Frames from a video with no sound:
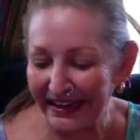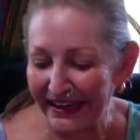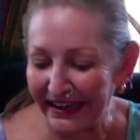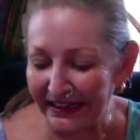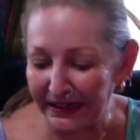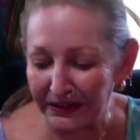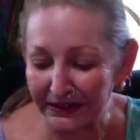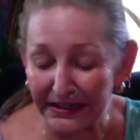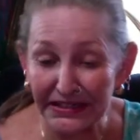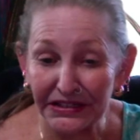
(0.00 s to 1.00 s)
And I'll
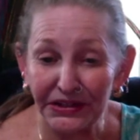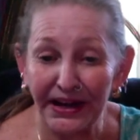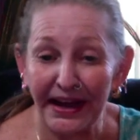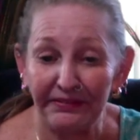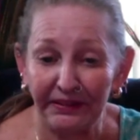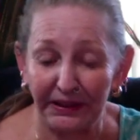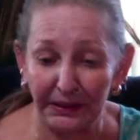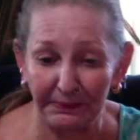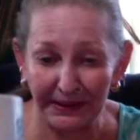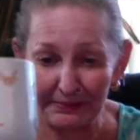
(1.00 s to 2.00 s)
continue to have a little
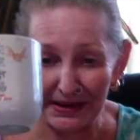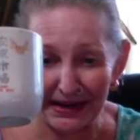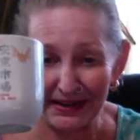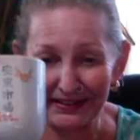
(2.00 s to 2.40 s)
bit of my